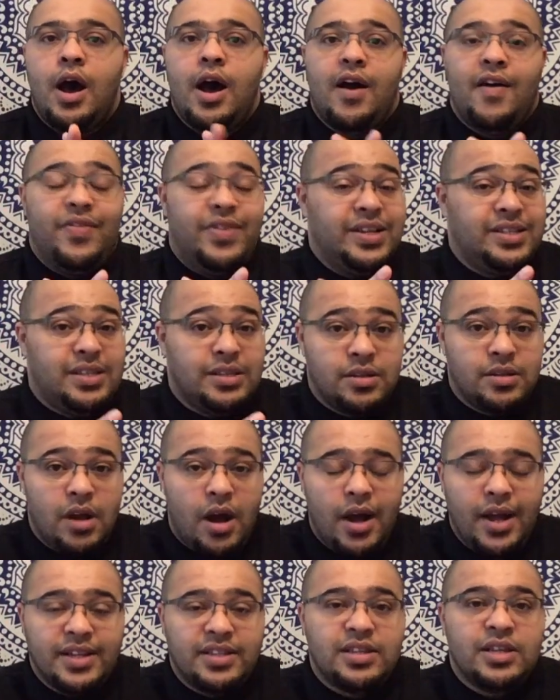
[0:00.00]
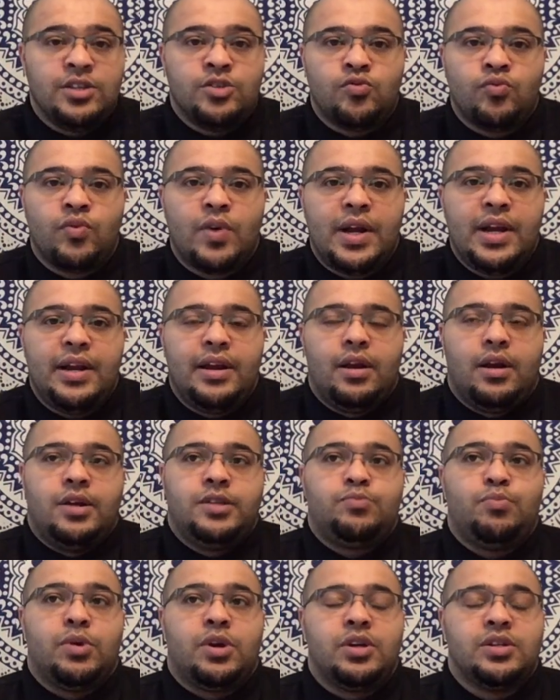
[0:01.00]
this is nice. It's really nice,
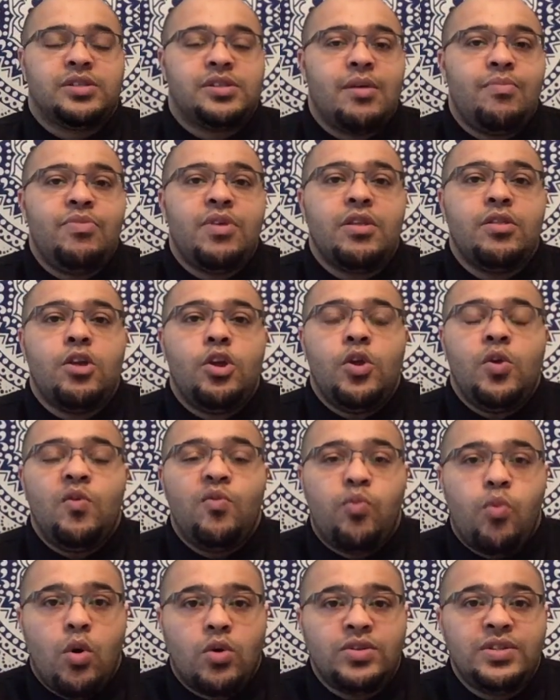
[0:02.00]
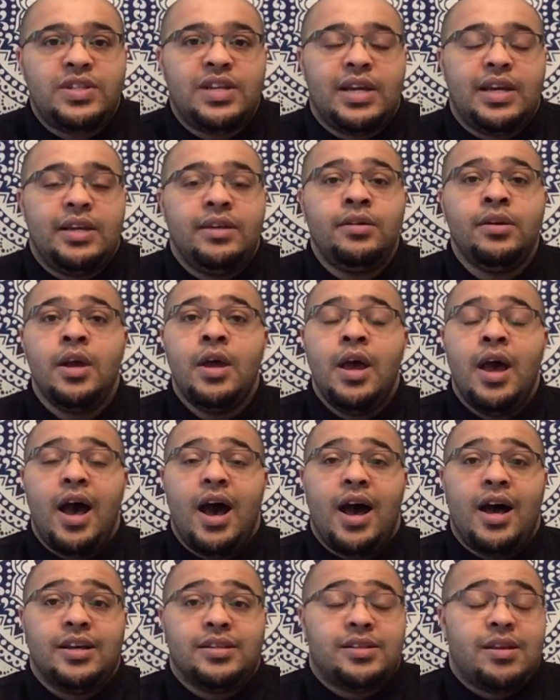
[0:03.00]
because something that you've wanted,
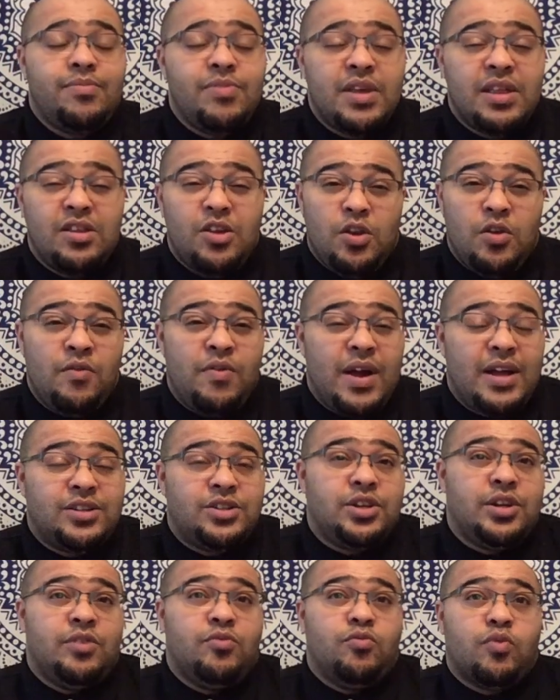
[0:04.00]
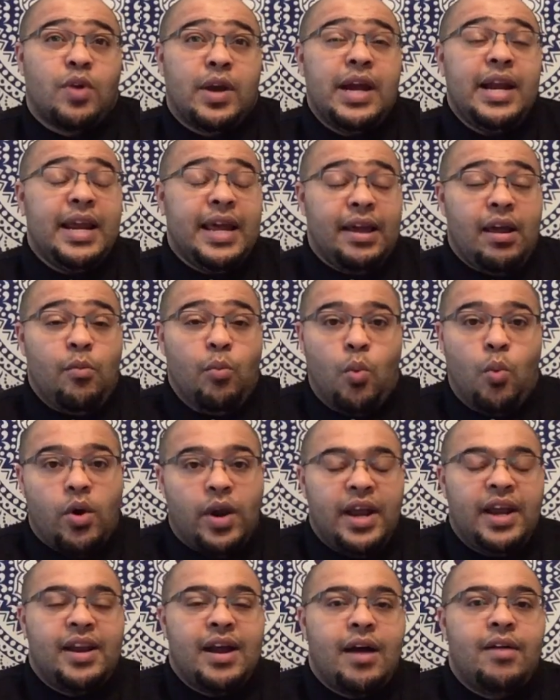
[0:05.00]
something that you've actually really
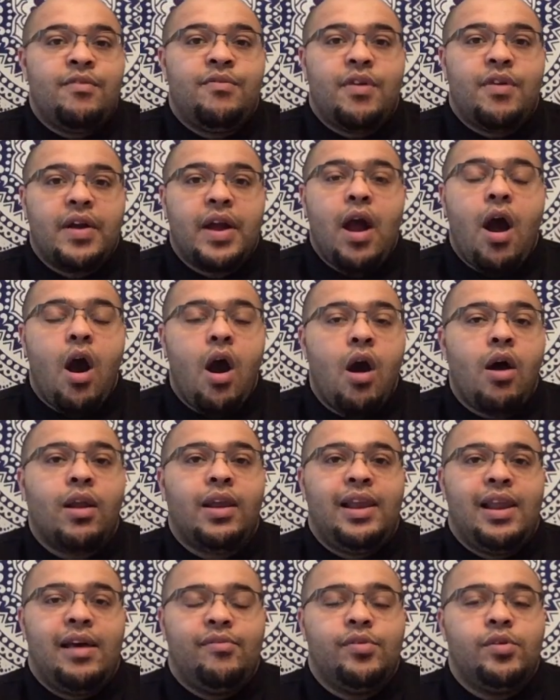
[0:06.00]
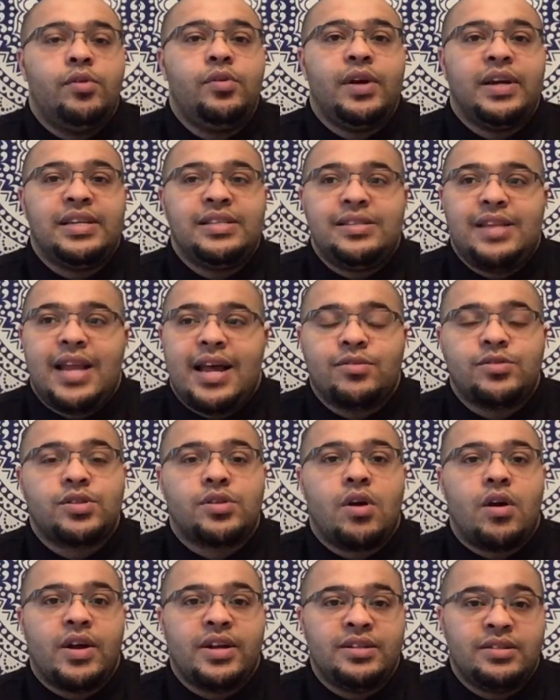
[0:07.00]
wanted at a very heart level is now
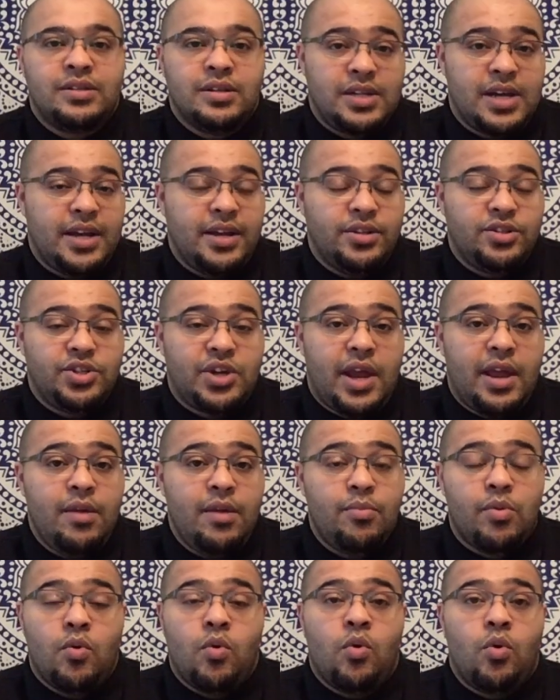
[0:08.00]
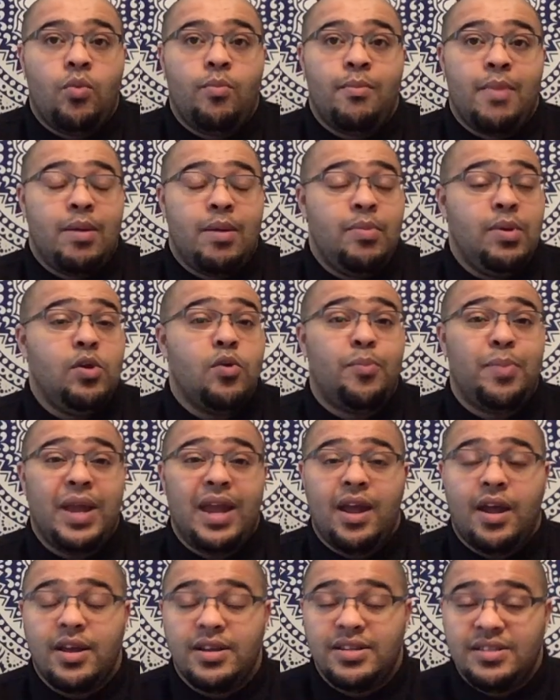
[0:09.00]
starting to take shape, or maybe you're
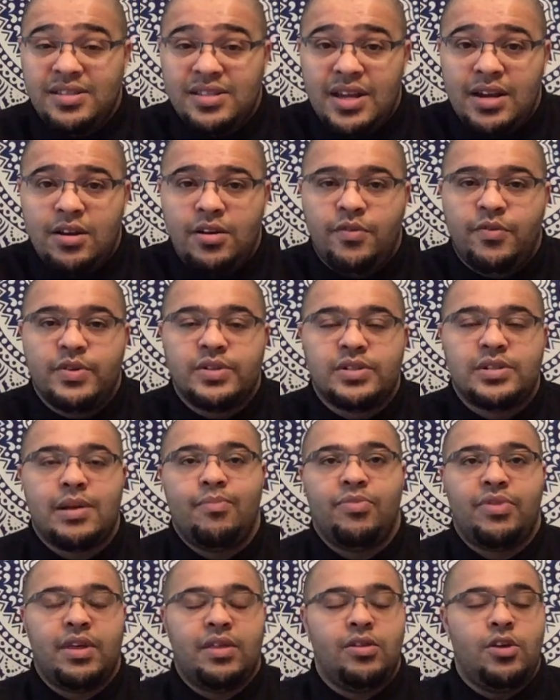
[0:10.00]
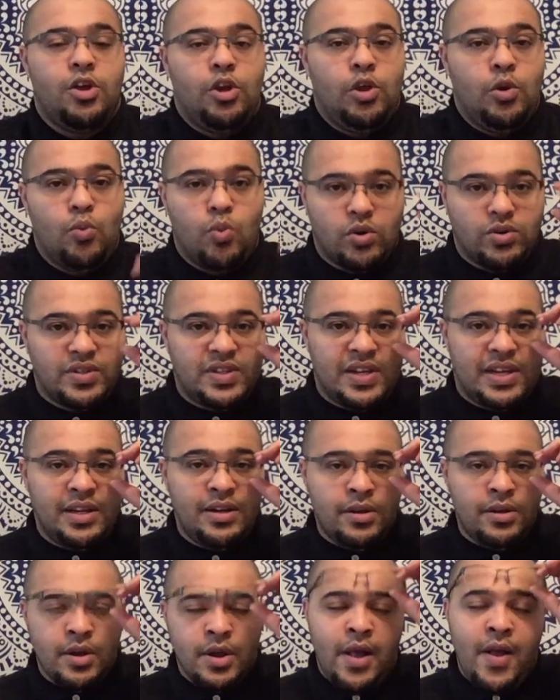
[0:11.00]
being considered for something that you
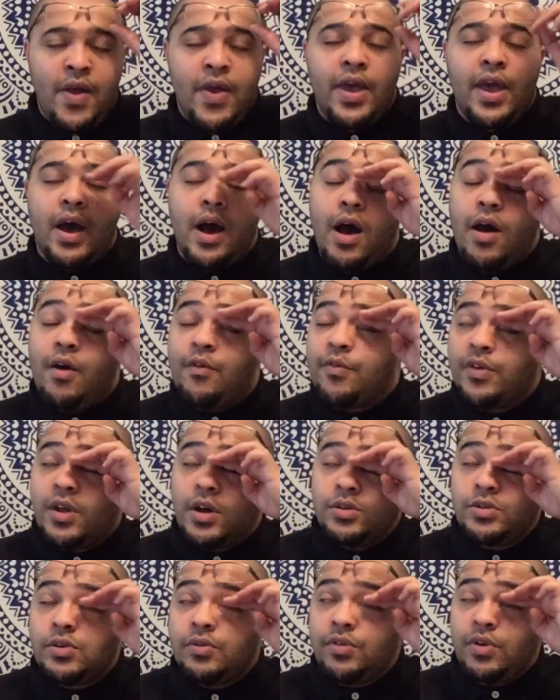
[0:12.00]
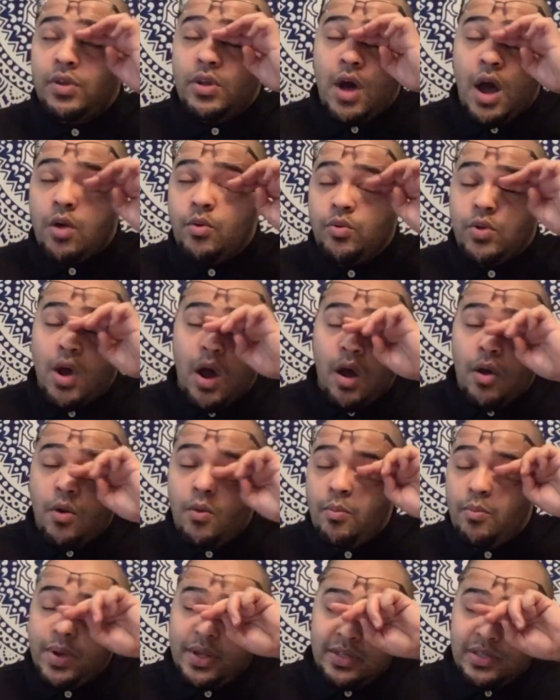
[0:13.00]
wanted. For those of you that own your own
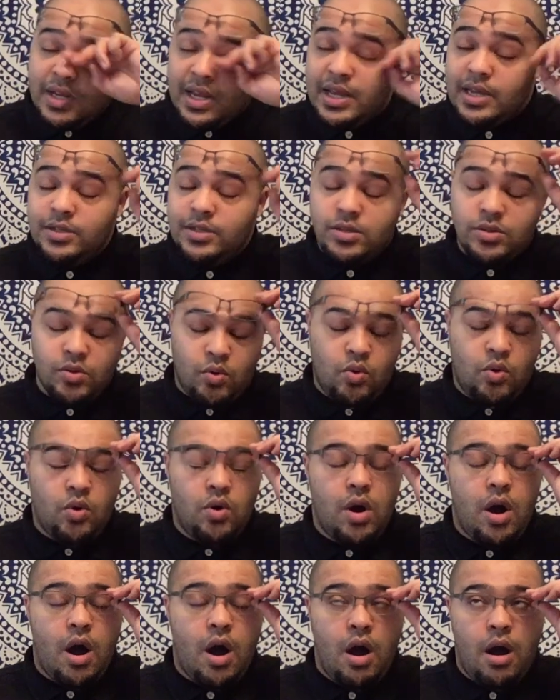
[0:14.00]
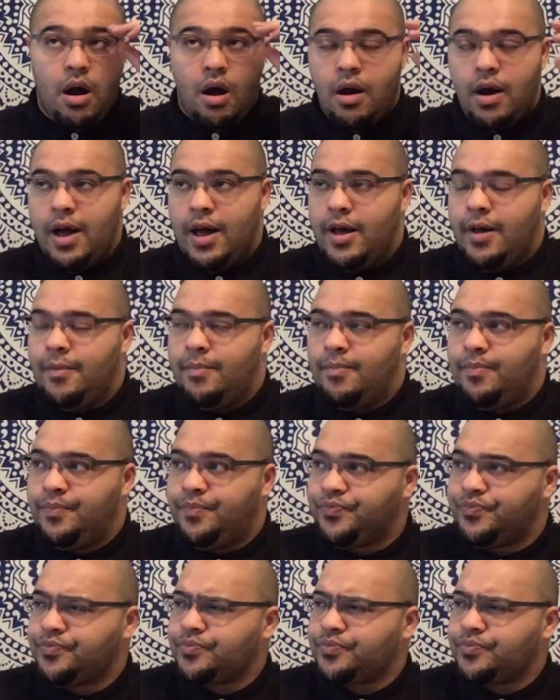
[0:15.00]
business or are